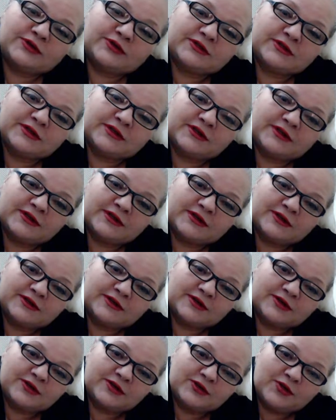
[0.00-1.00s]

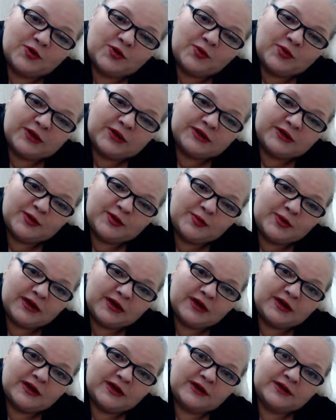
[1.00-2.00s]
you know,
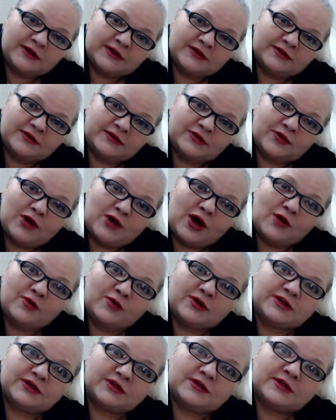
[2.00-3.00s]
pandemic, and you know, how
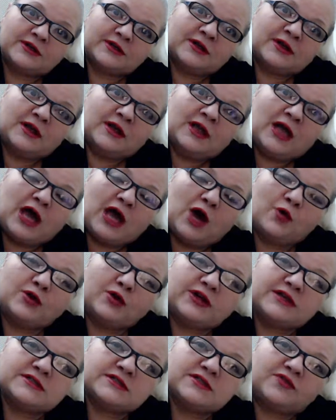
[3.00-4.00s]
it
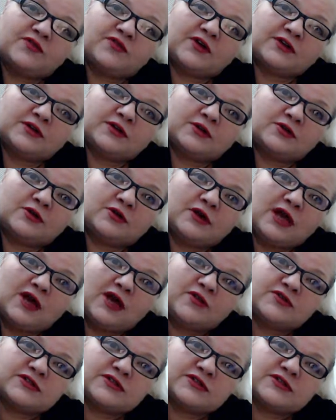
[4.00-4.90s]
has affected your life. She